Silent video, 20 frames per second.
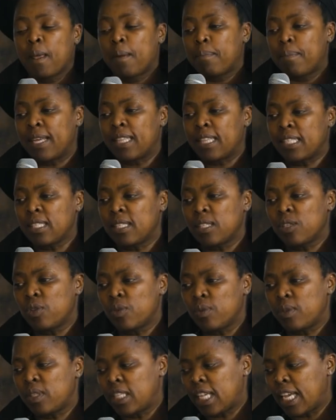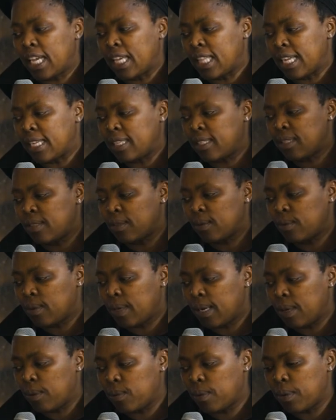But this is to say that
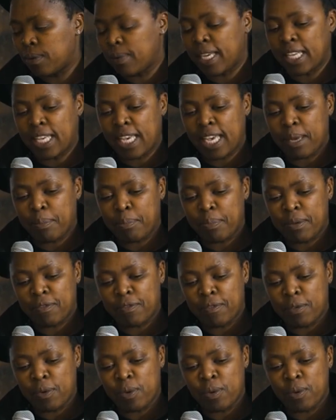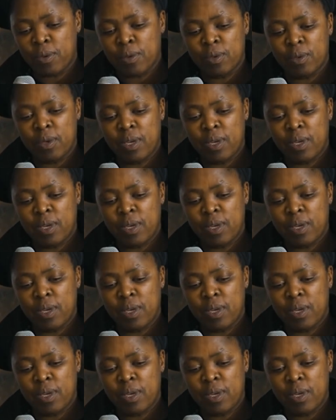we were here before